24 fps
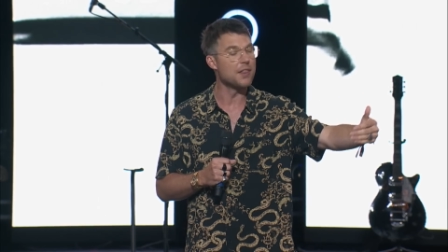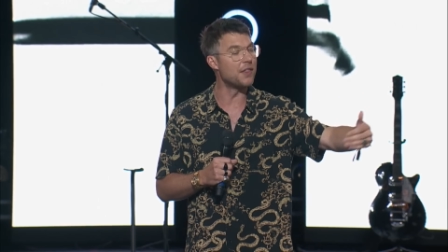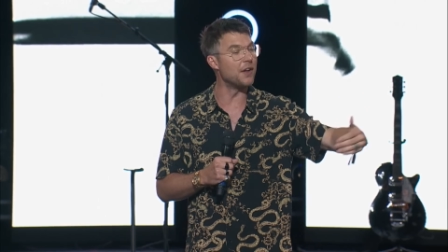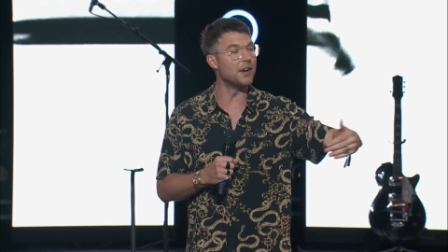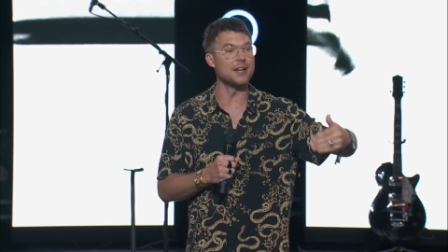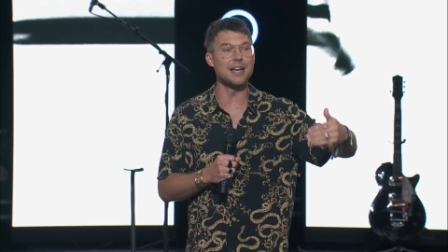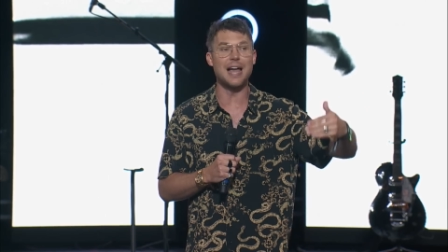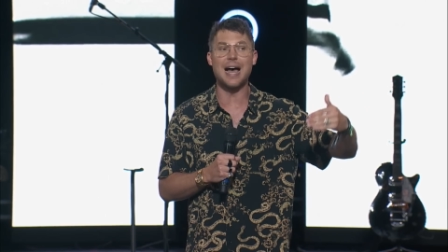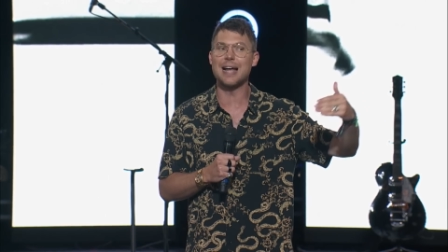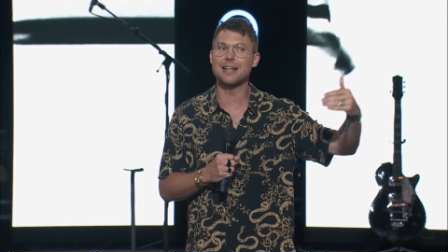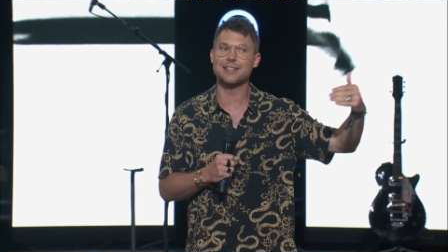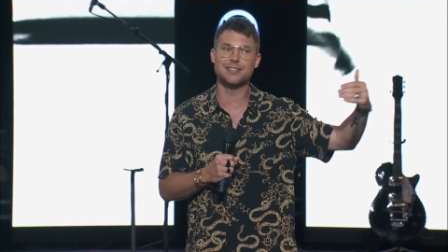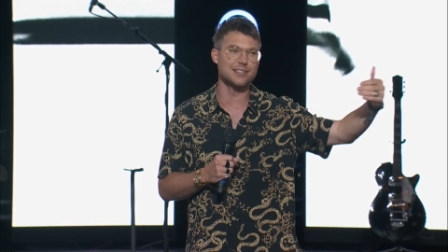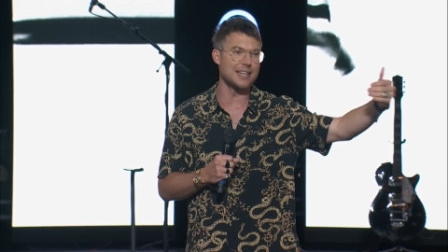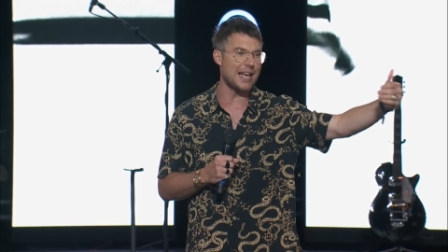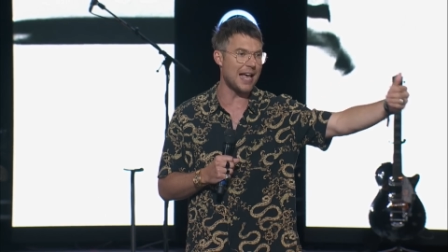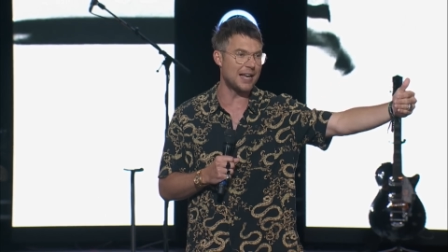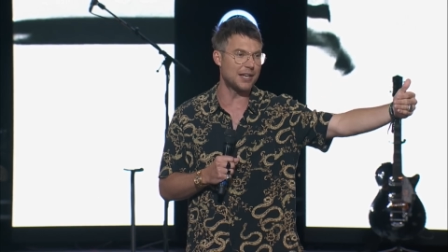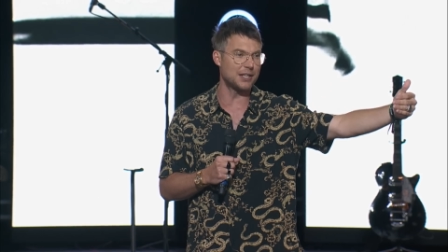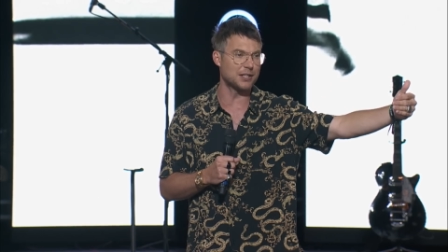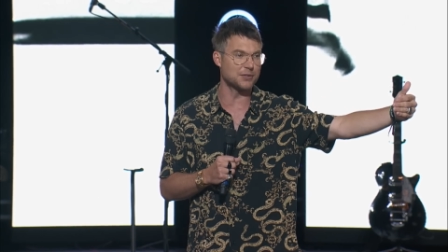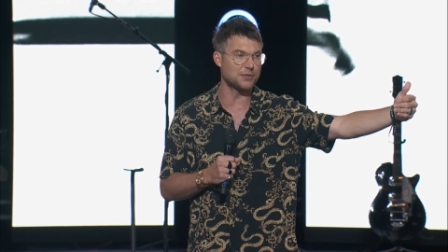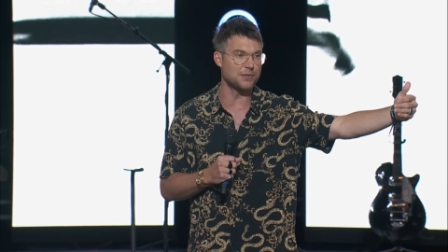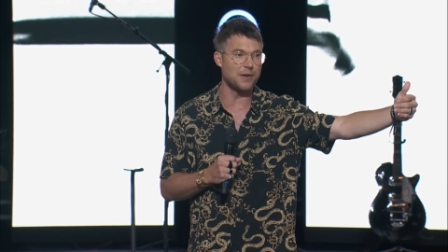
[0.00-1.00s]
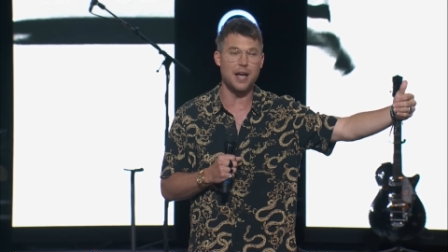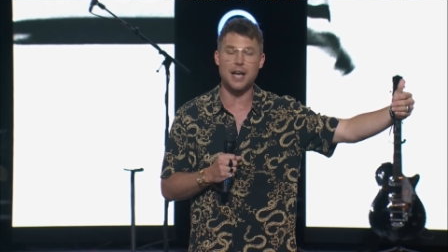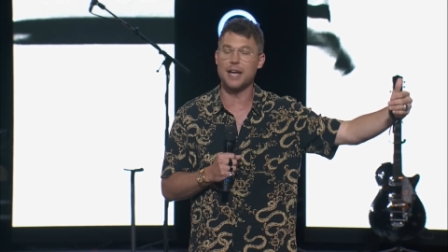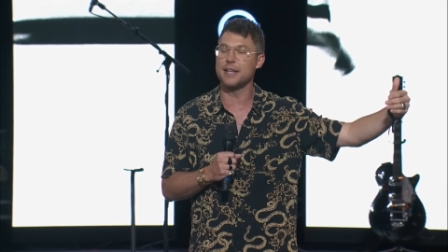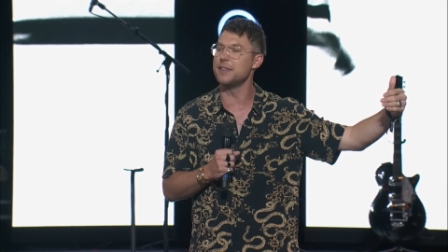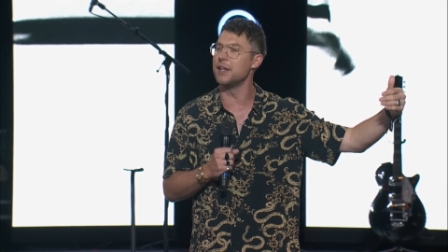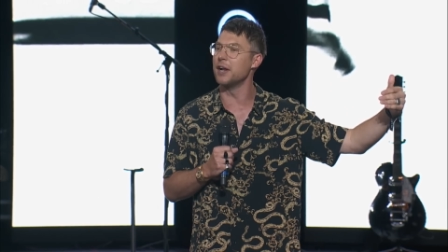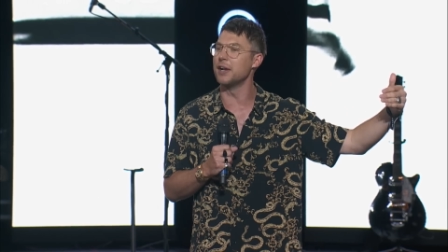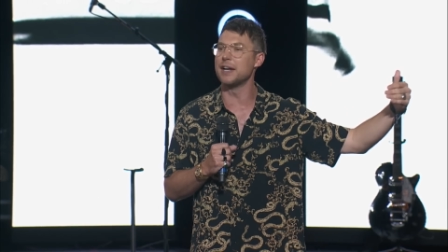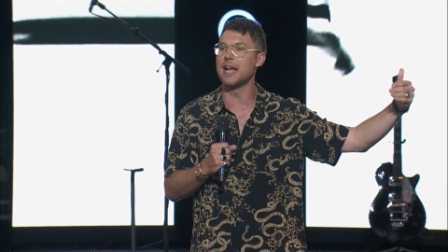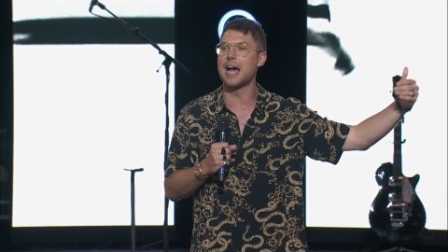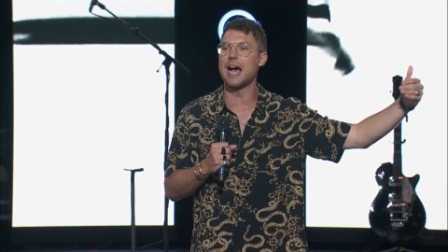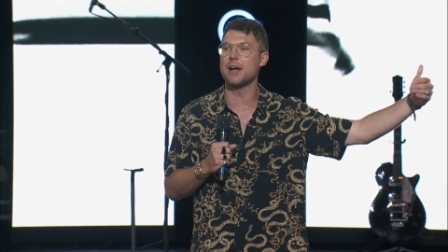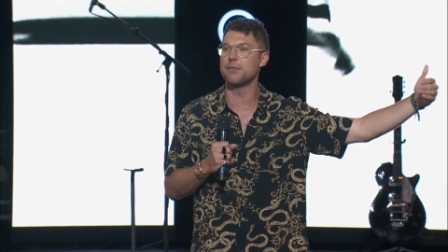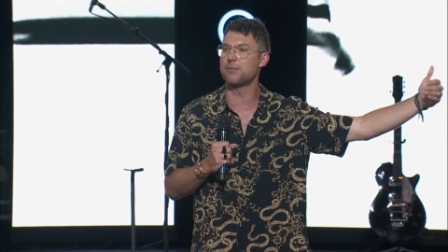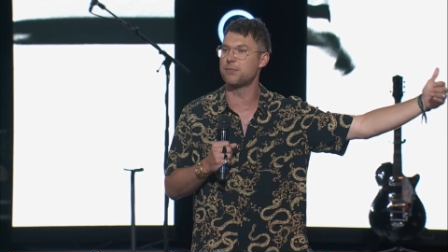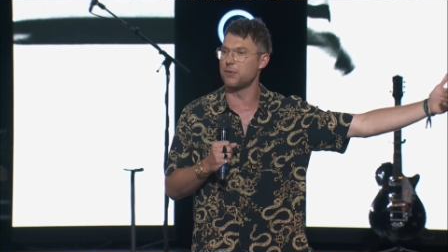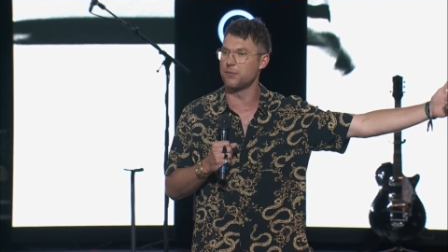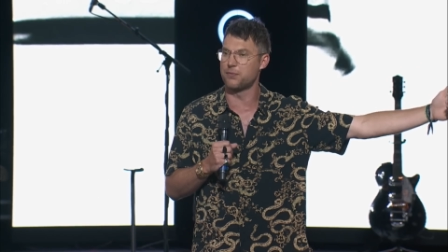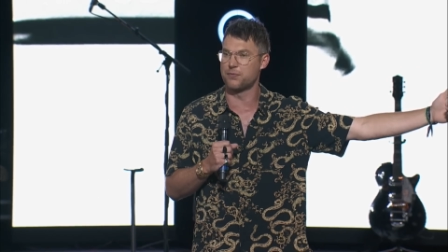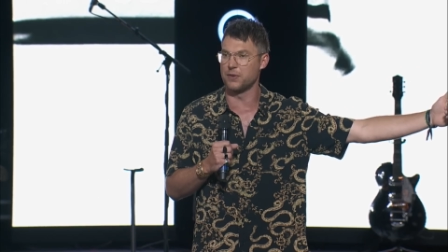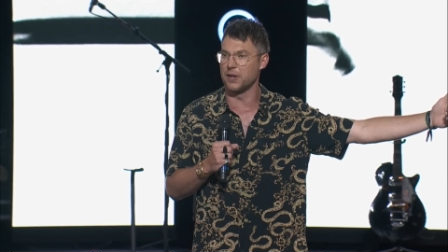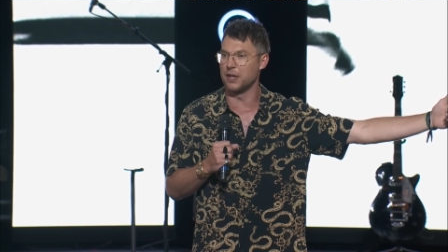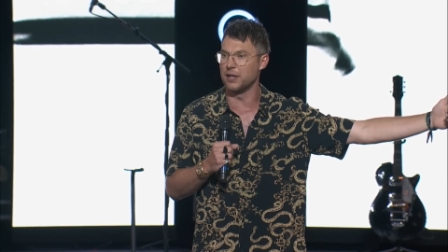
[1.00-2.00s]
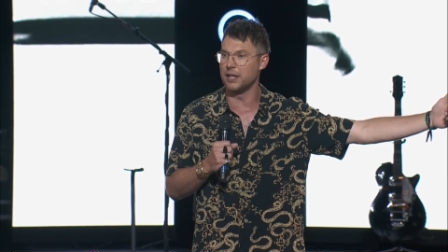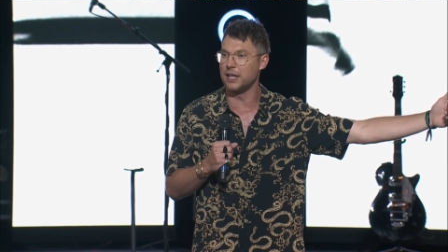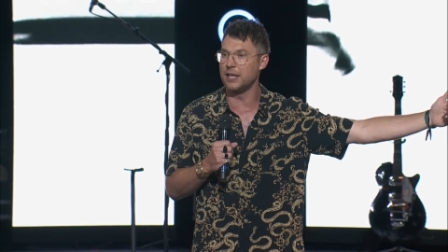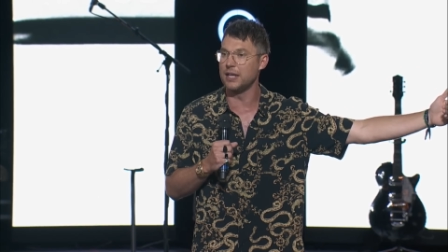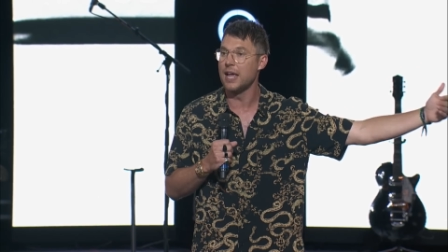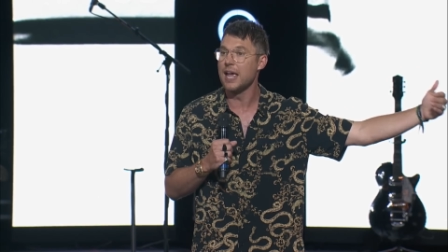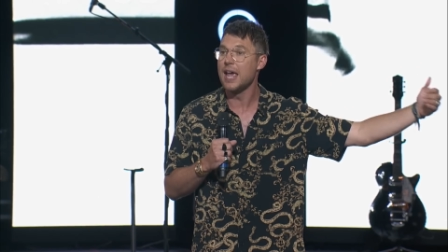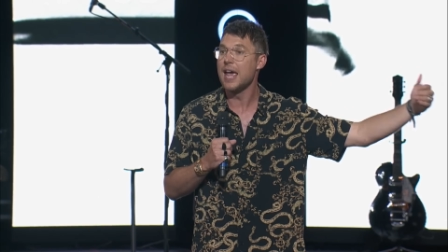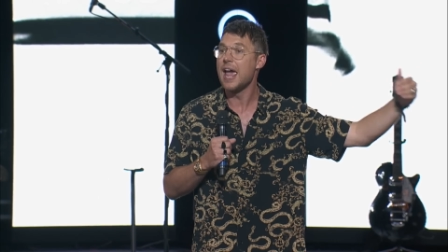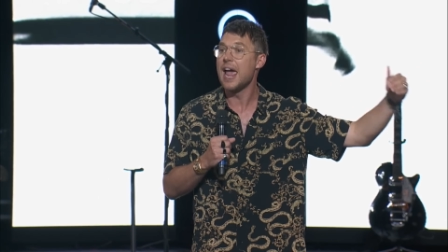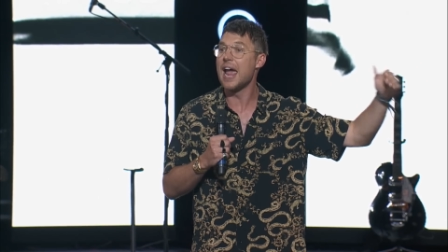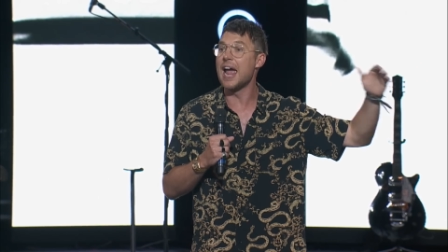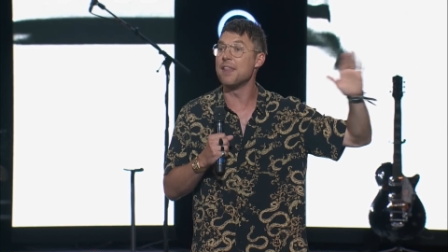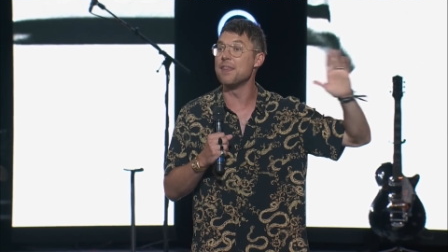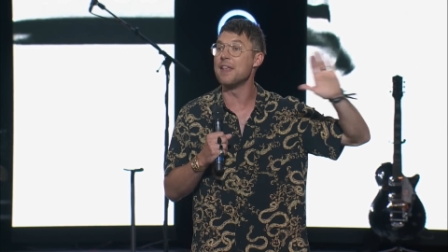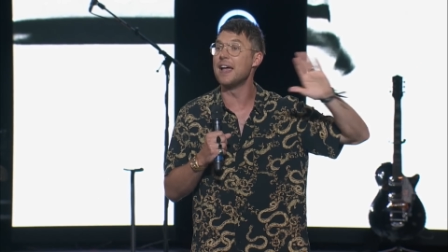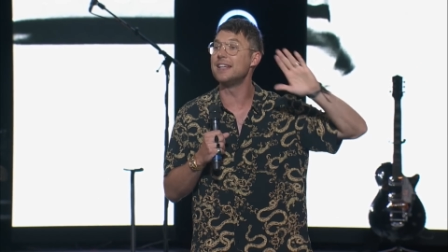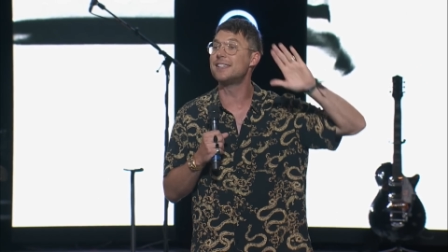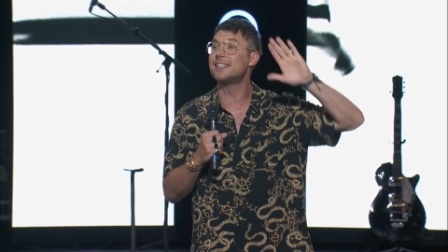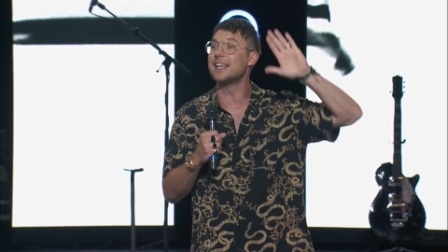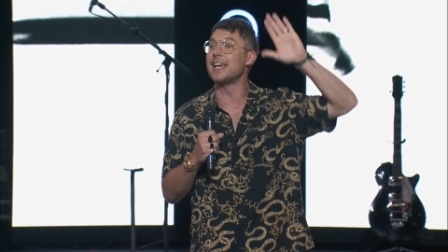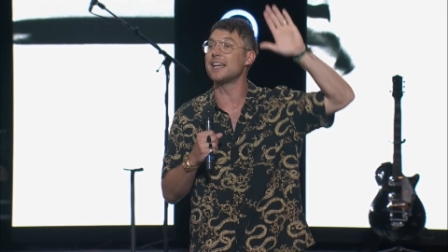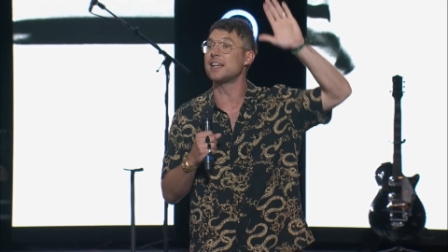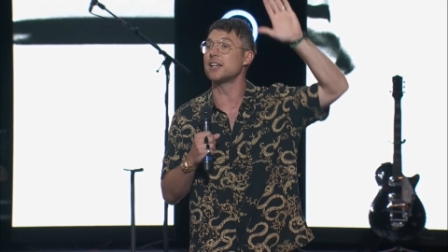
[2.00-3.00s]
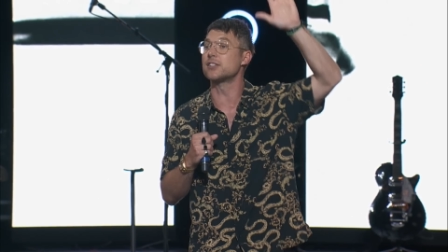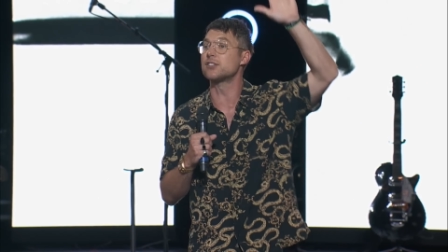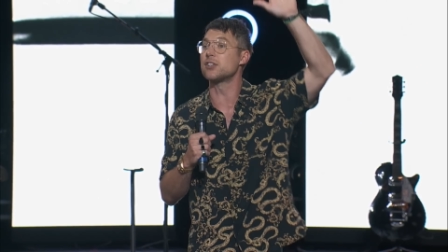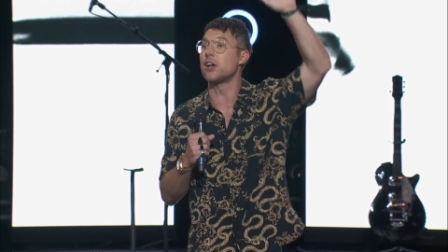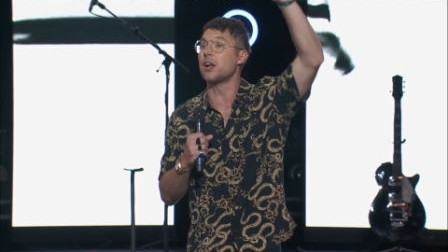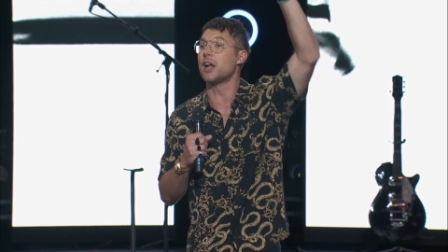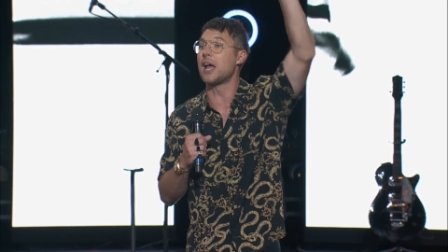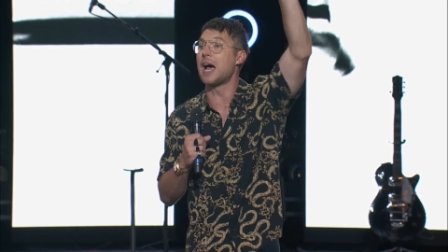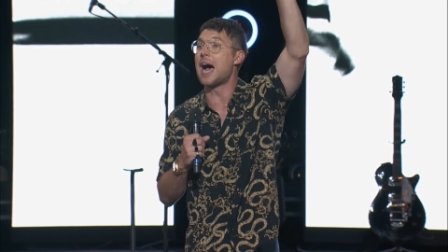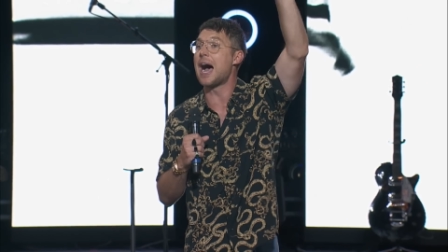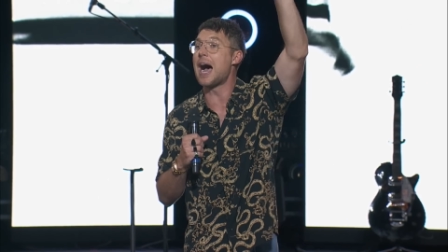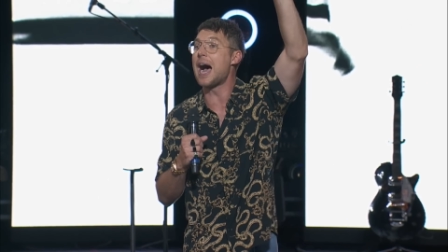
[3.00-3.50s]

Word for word: they're not satisfying, they're not fulfilling, and they take us on a